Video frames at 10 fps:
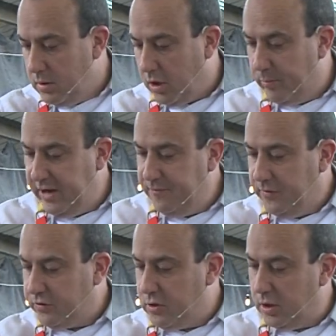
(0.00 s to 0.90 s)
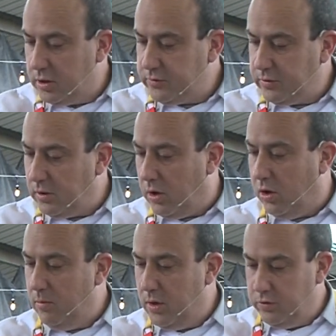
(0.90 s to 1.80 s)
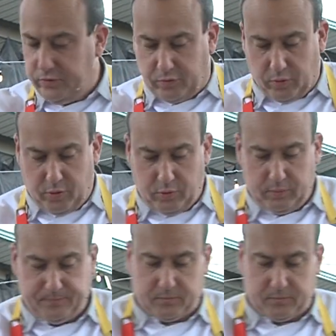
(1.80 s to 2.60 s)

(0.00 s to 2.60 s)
Our beef is cooked almost through.